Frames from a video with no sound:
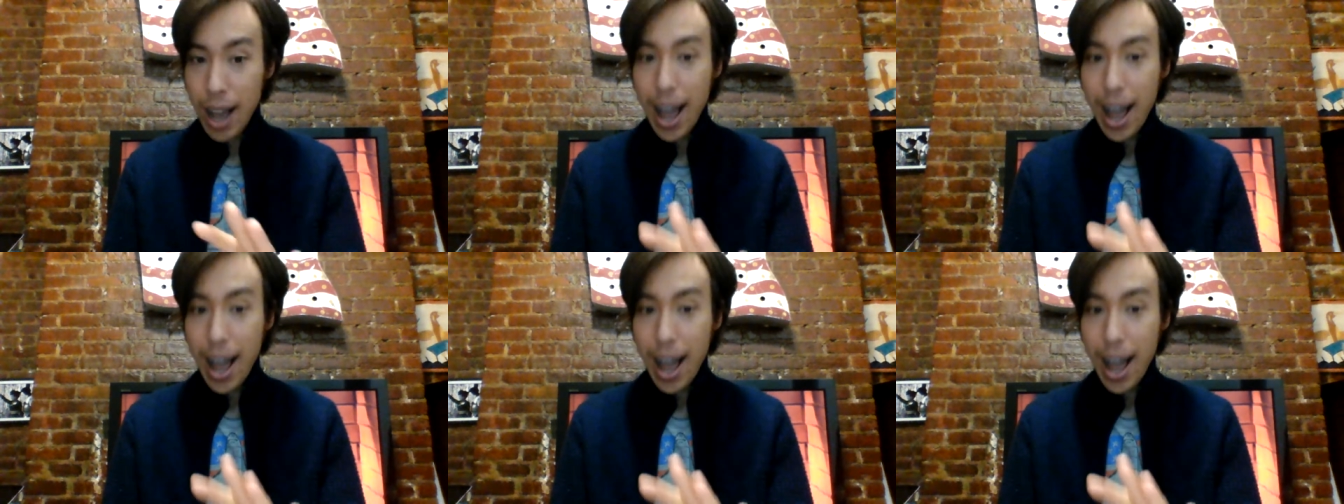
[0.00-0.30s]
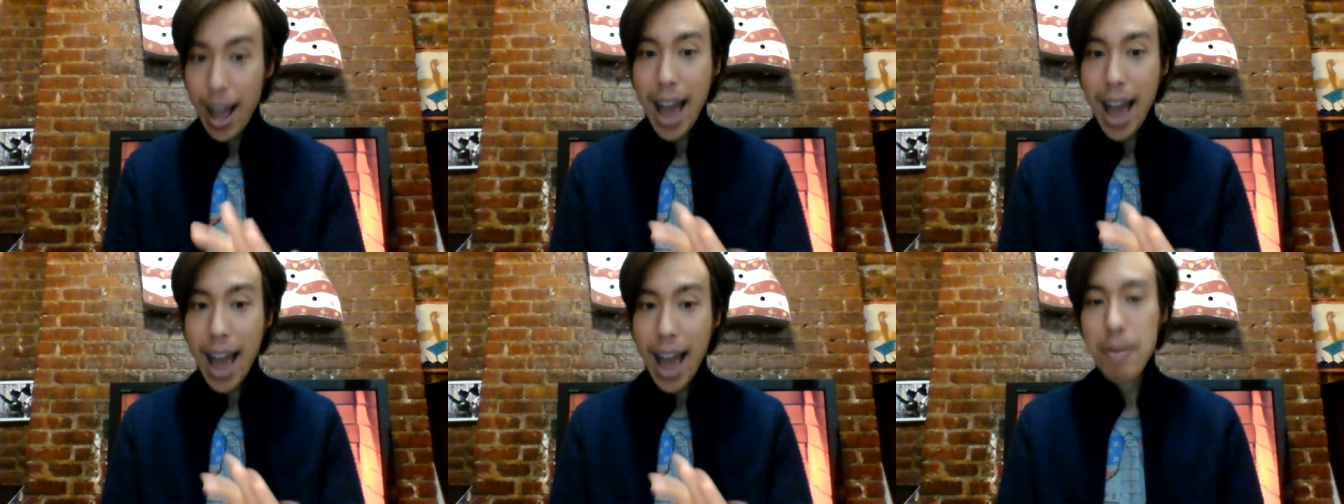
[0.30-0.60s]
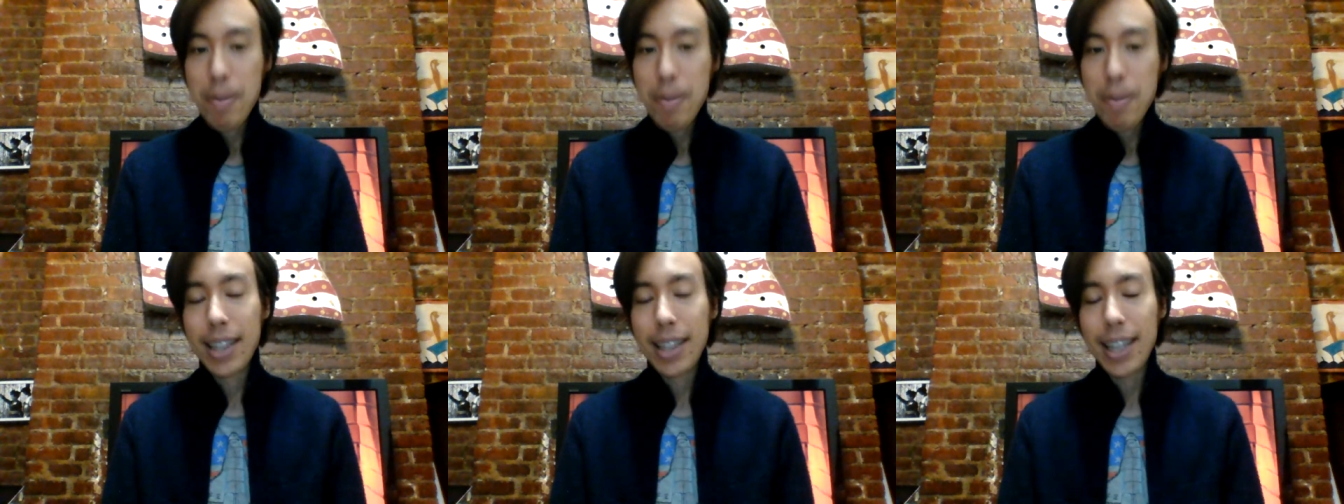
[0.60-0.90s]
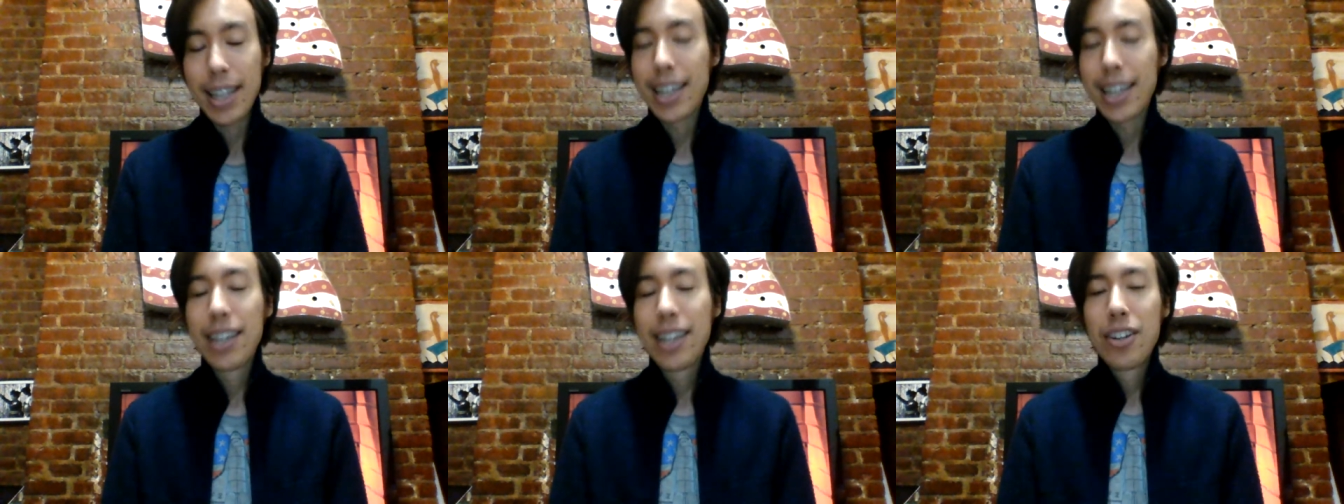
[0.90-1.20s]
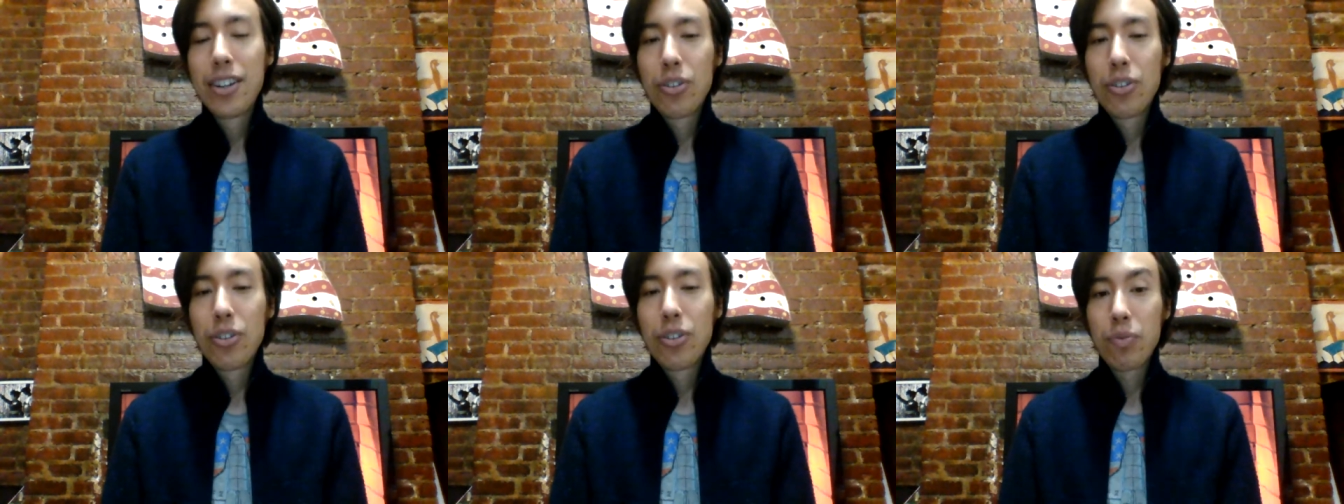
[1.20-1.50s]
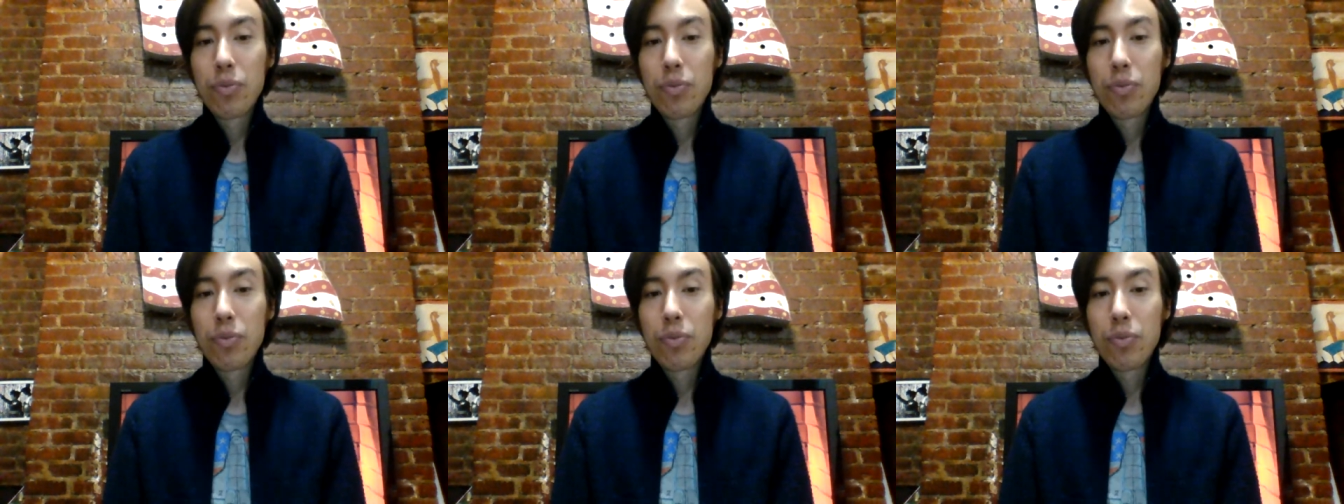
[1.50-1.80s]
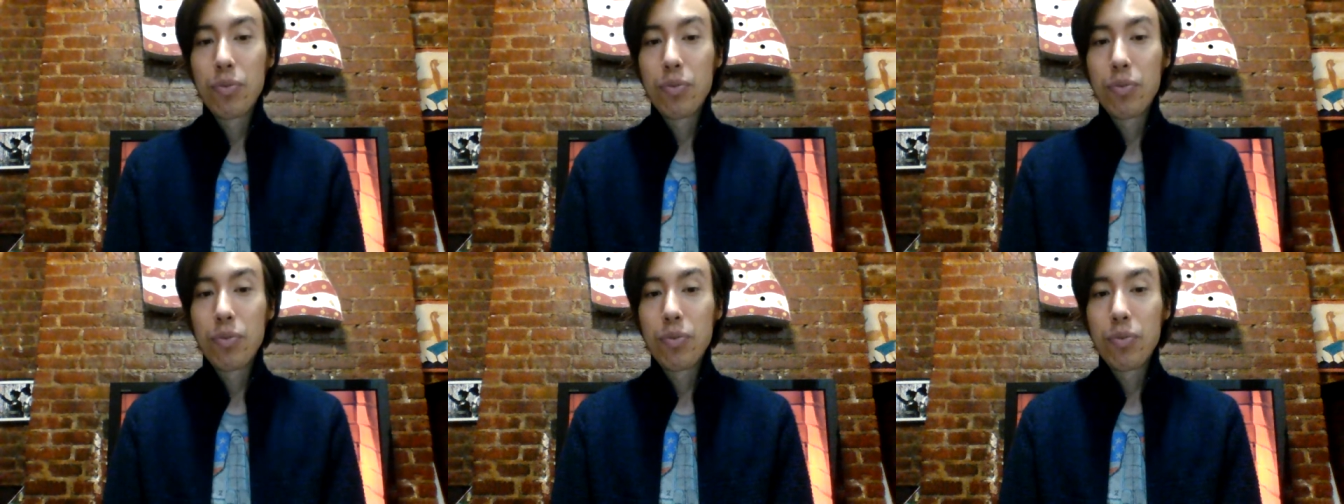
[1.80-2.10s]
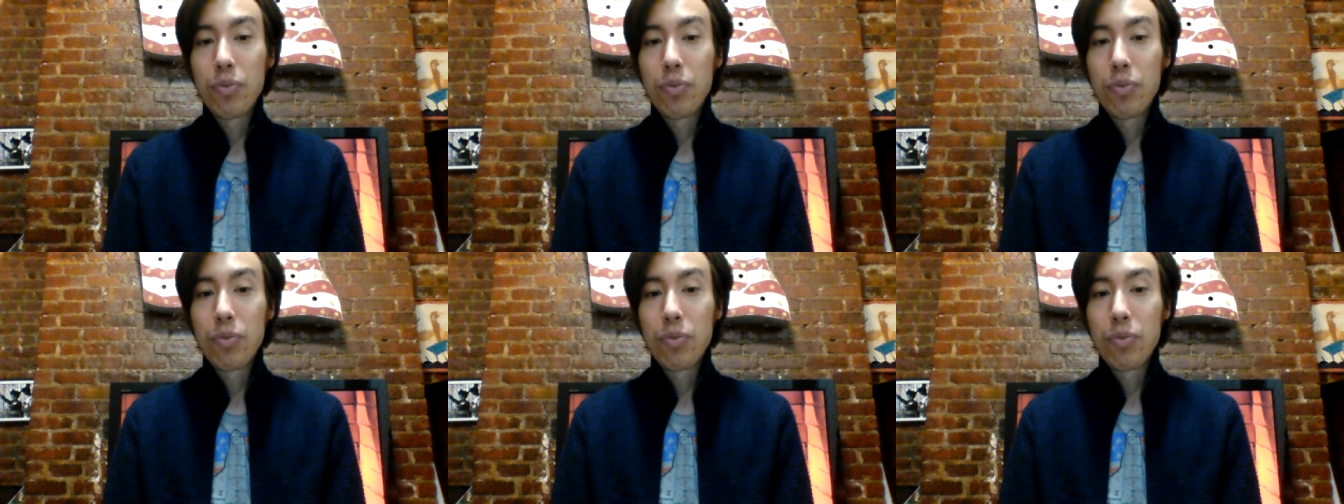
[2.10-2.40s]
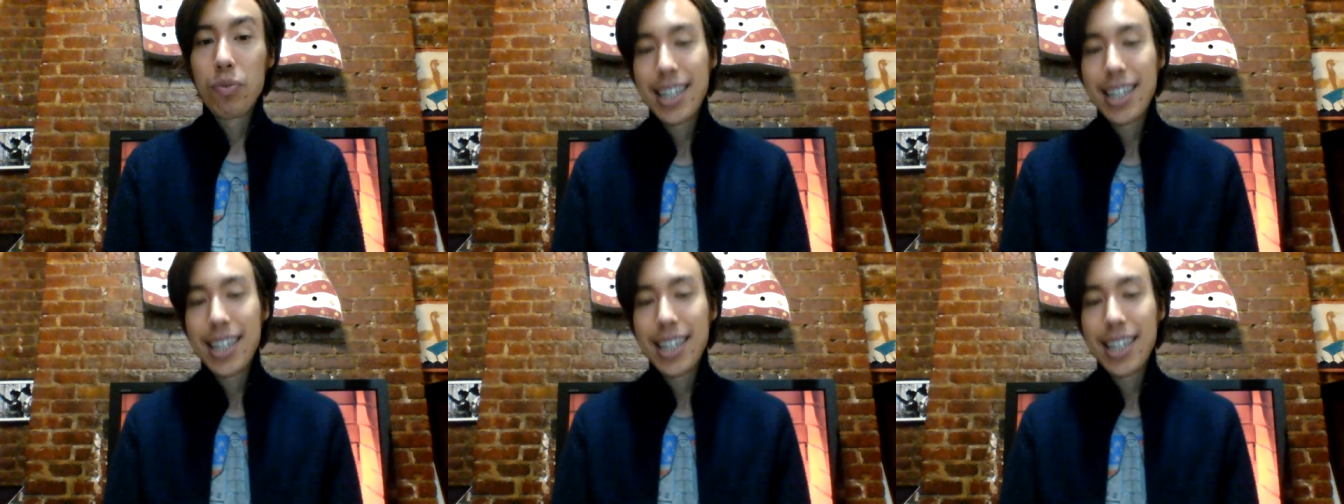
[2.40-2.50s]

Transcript: admittedly detained,